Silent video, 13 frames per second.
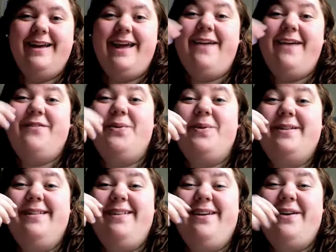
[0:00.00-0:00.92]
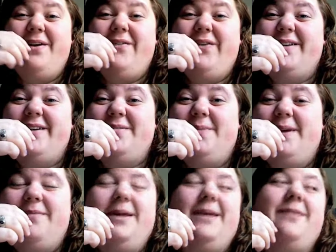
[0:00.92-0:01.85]
Hey everyone, sorry I forgot to
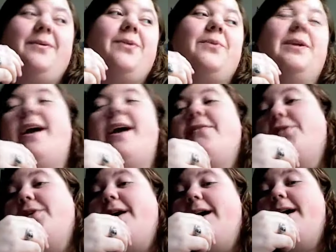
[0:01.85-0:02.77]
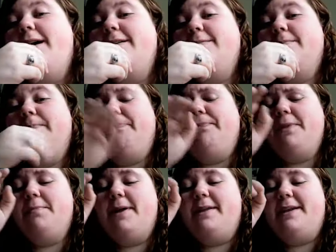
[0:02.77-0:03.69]
make, well it wasn't really I forgot.
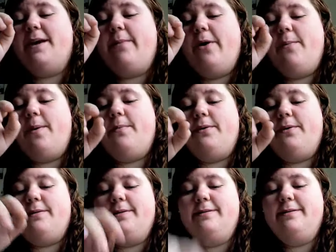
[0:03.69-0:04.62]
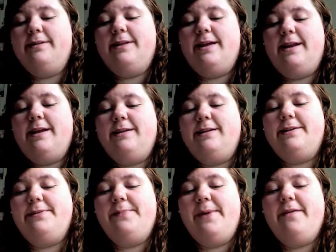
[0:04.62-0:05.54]
By the time I remembered that I
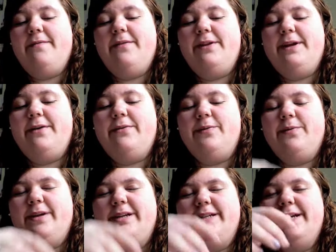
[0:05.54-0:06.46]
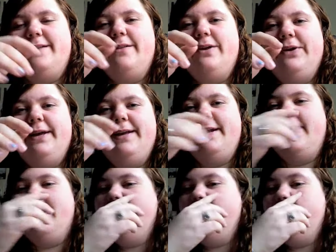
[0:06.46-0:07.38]
needed to make a video, it was like 10.30 at
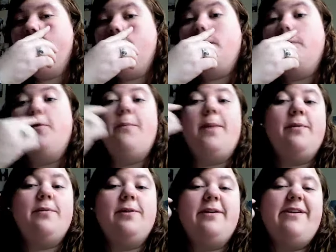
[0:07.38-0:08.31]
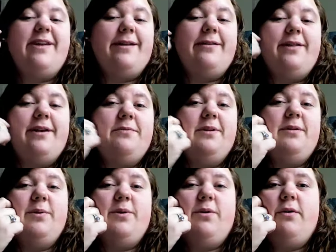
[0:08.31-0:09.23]
night and my roommate was here and I don't like really
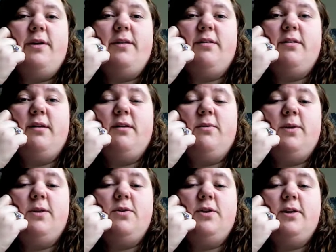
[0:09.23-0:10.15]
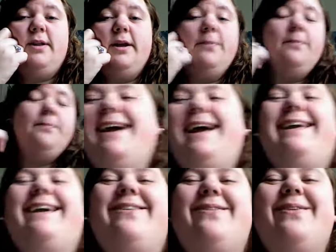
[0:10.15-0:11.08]
recording things when she's in here.
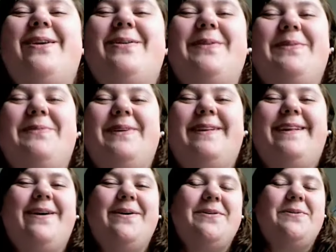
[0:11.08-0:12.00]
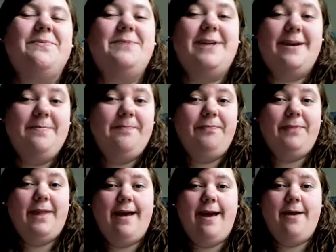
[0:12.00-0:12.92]
Yesterday was a really awesome day.
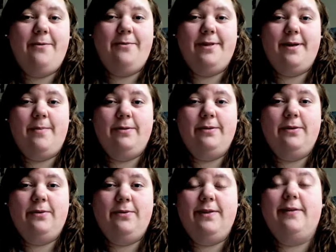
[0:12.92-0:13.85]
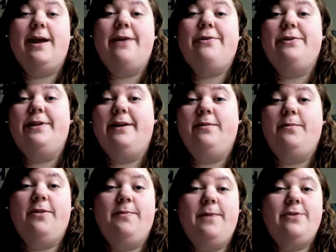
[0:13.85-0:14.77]
I was able to sing the national anthem
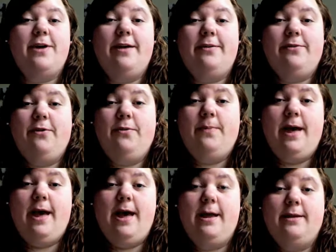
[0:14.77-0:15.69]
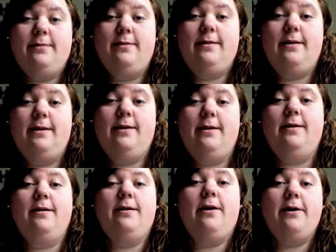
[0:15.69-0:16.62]
with my jazz group at
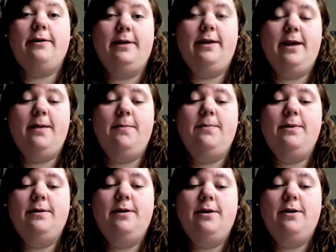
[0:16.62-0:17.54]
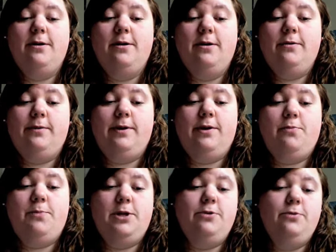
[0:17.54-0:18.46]
the hockey game,
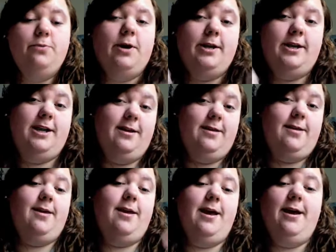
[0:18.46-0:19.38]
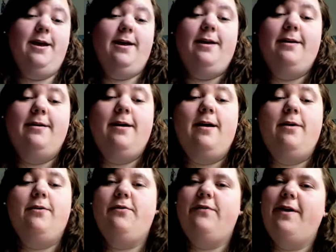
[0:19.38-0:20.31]
which BU won. Yay! It
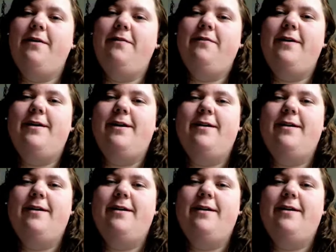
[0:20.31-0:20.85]
was very fun.